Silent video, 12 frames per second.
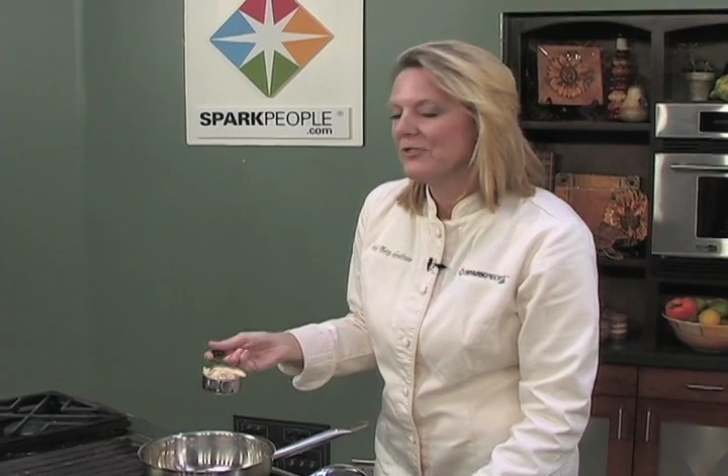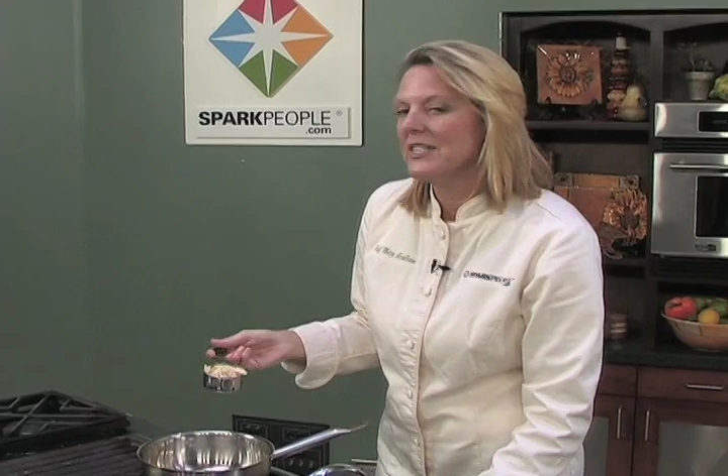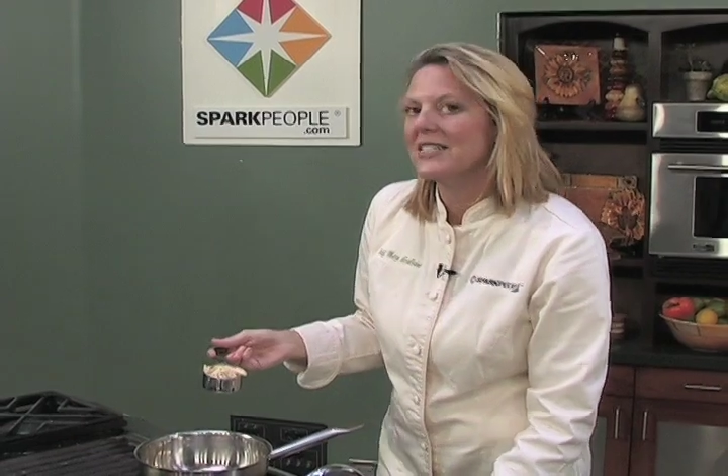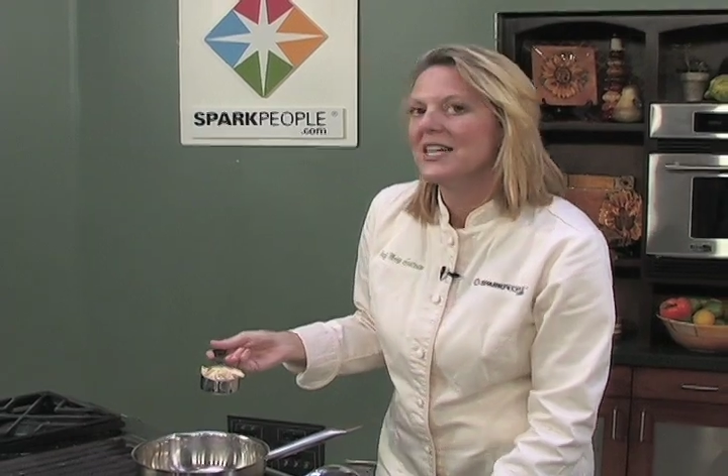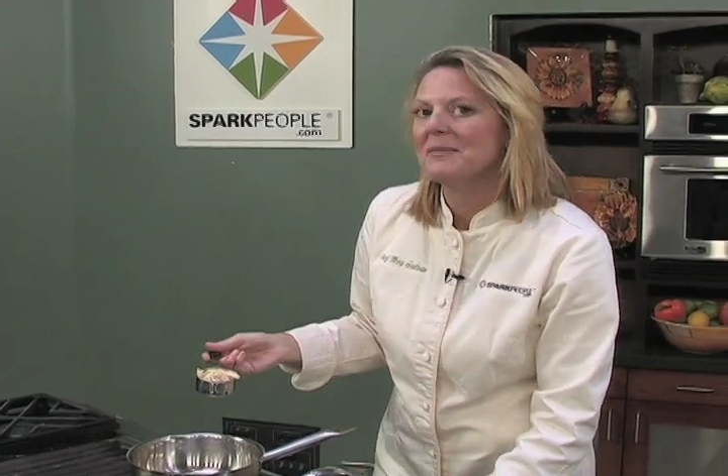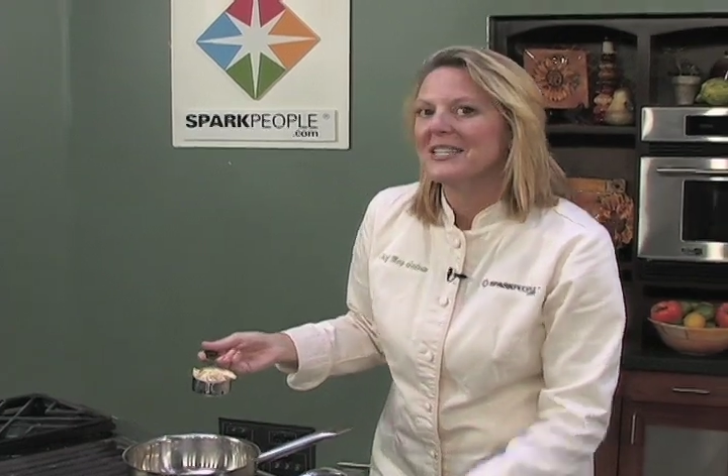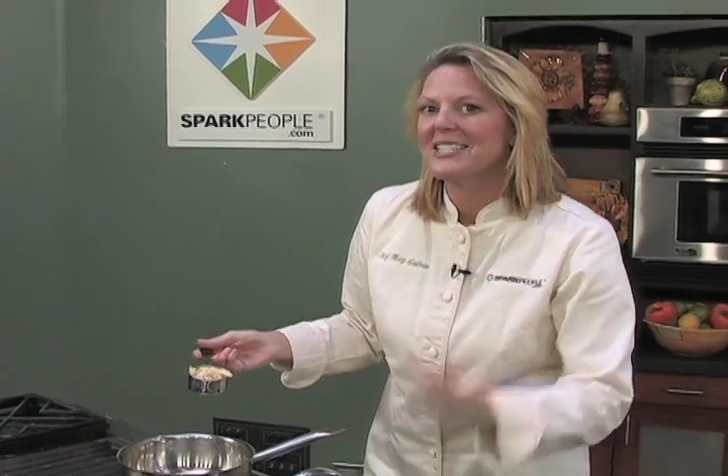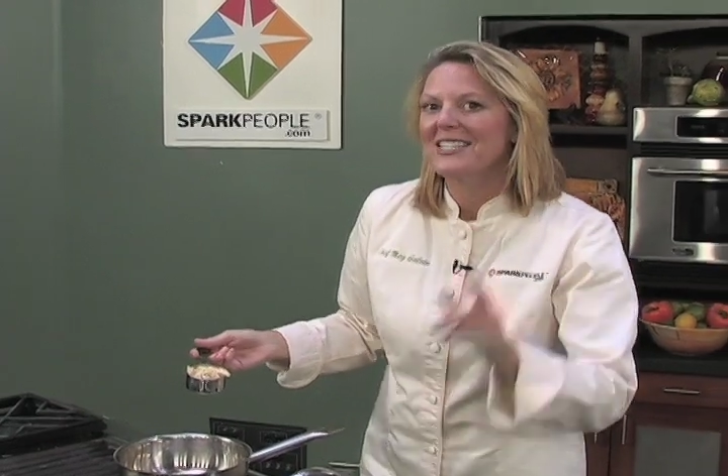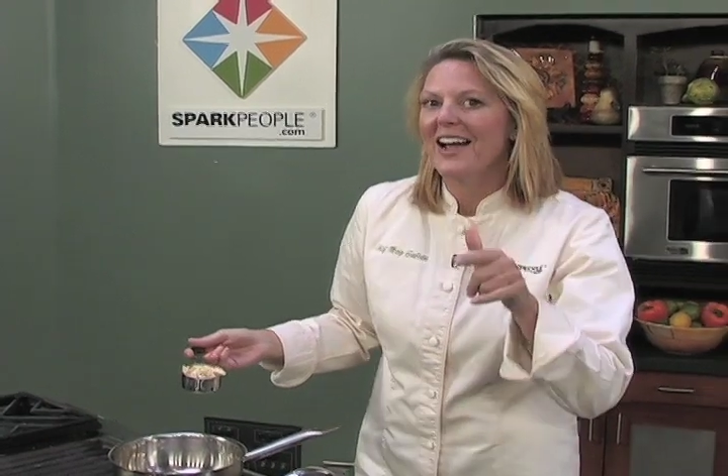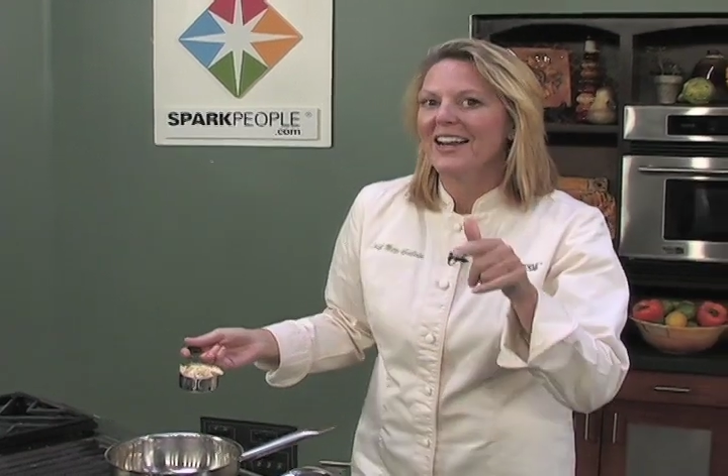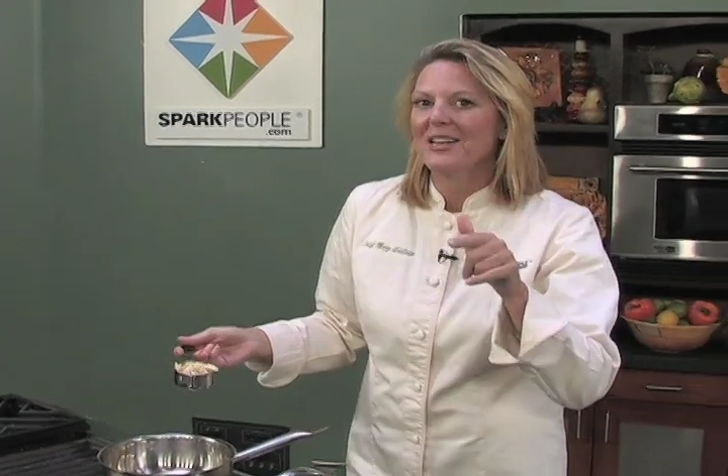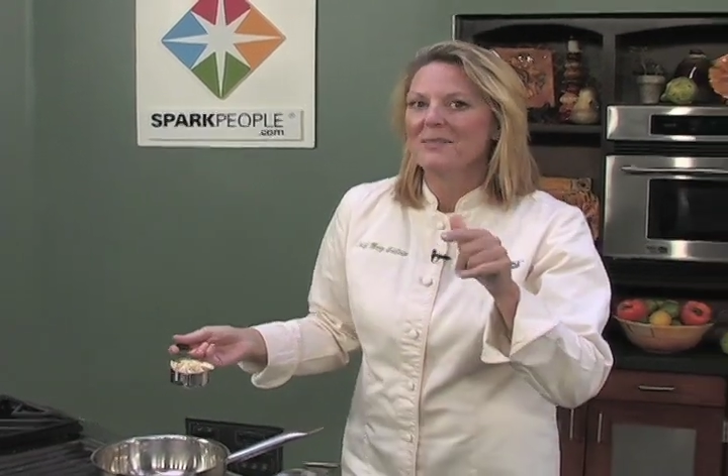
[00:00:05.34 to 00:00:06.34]
reason I'm
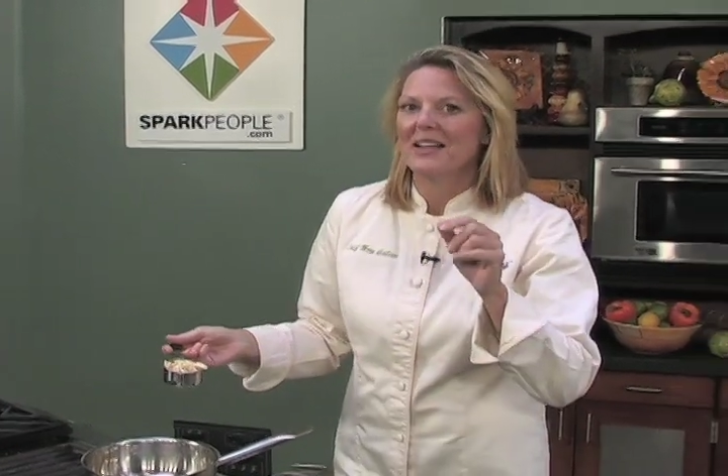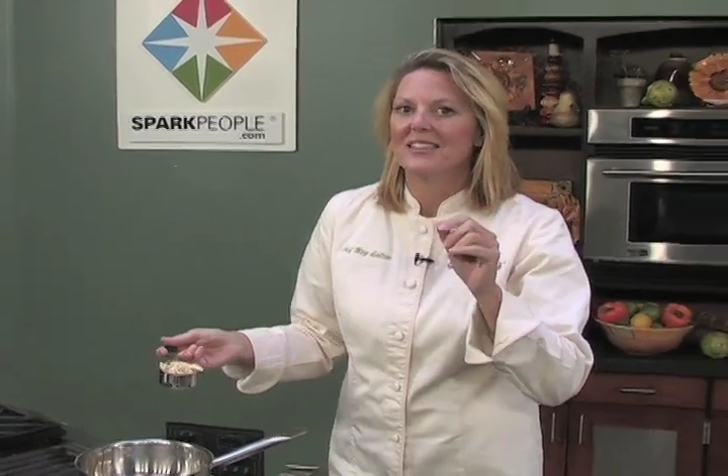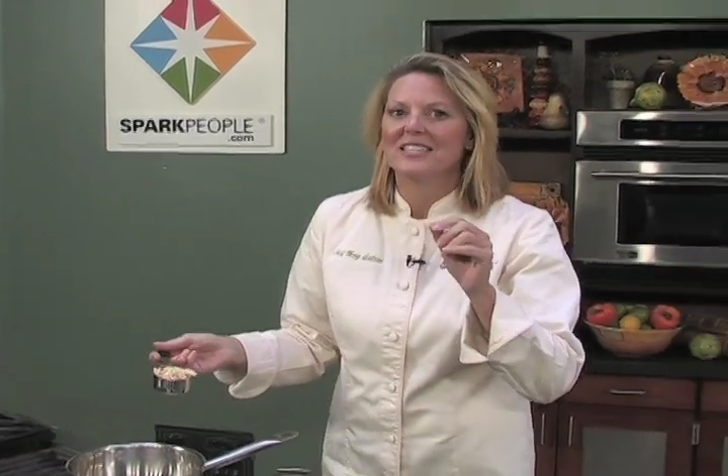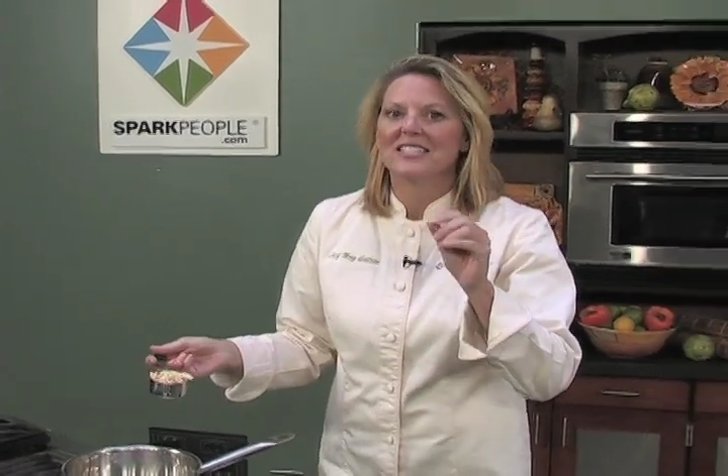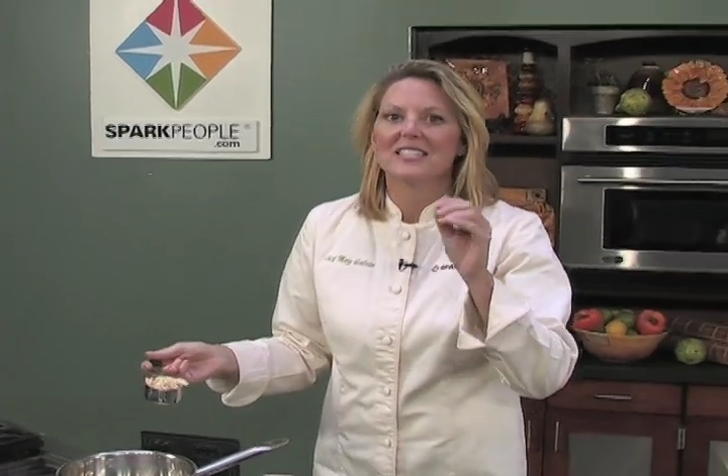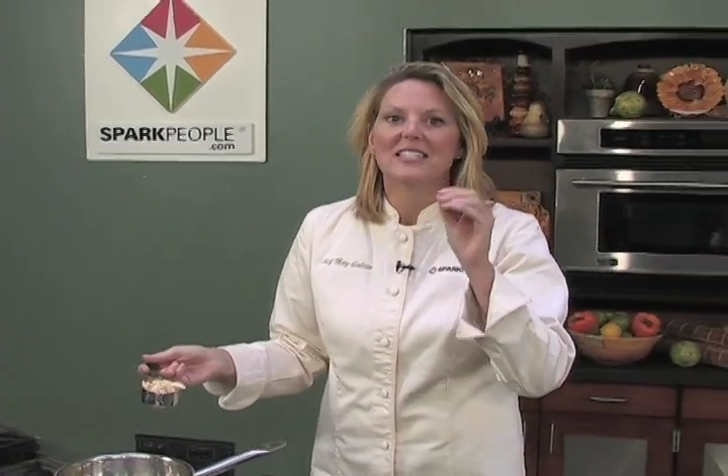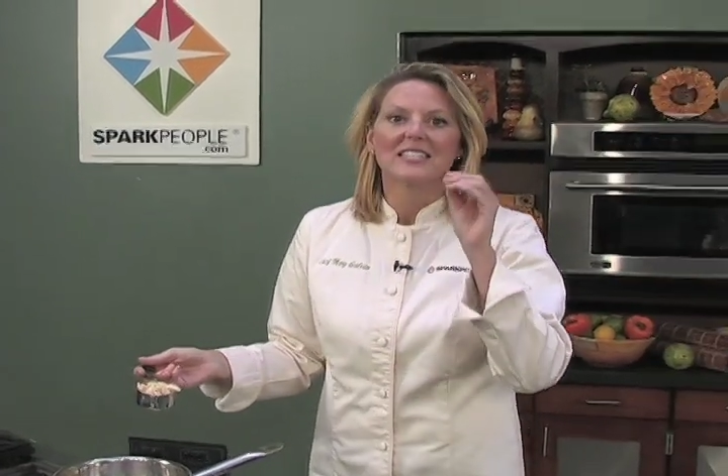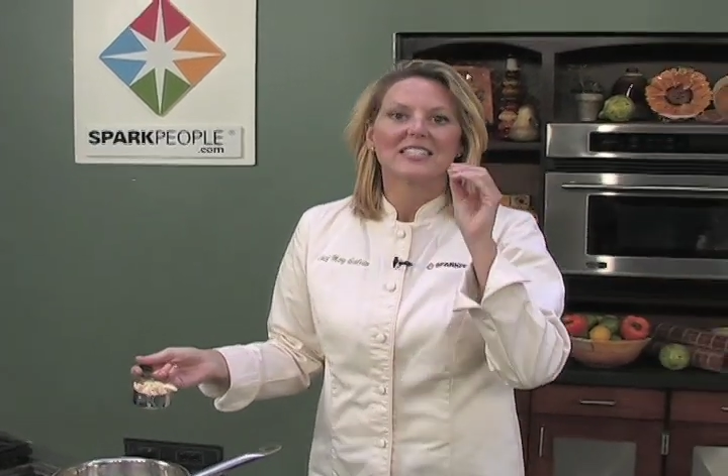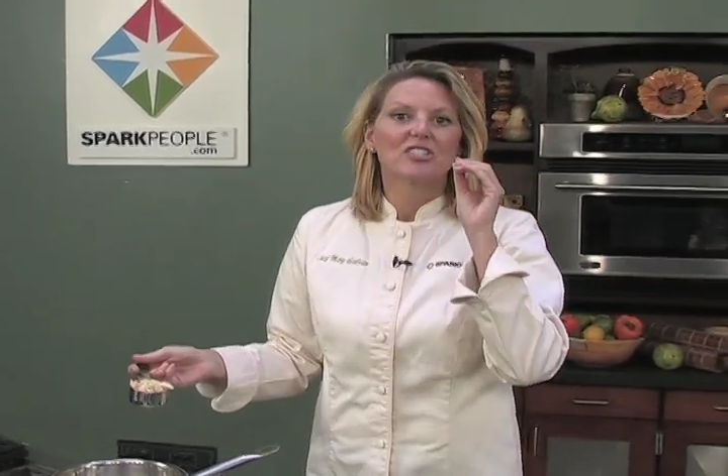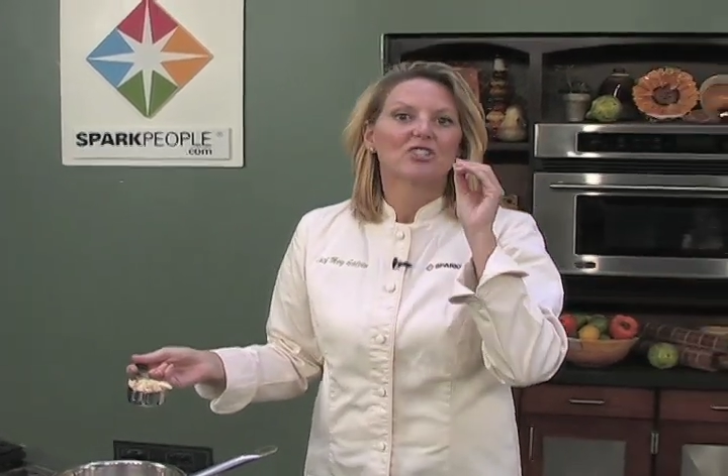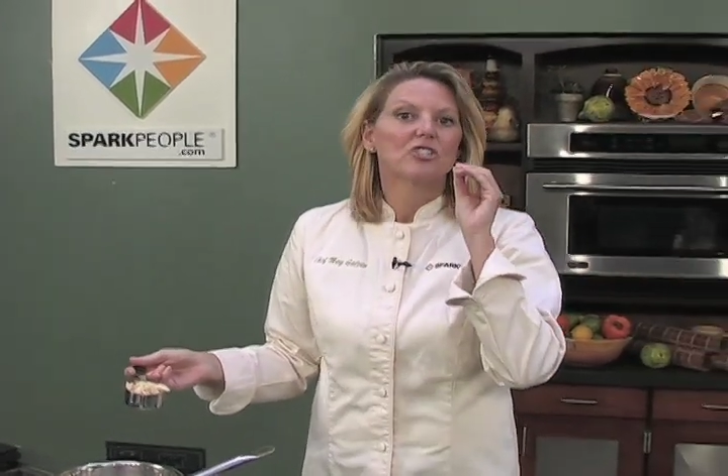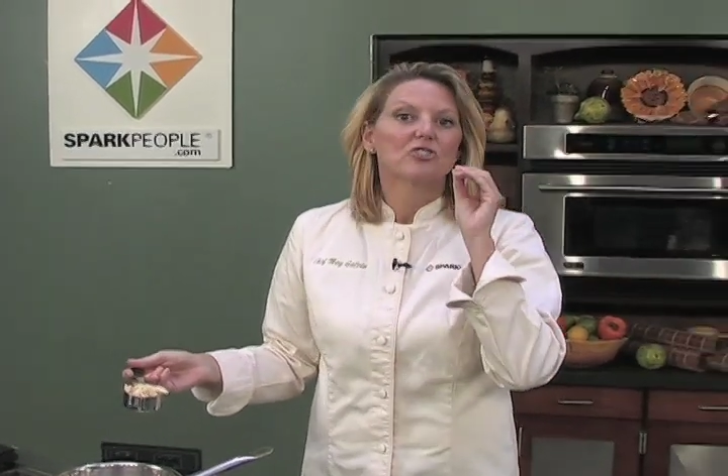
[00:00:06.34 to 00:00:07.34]
excited about this is it's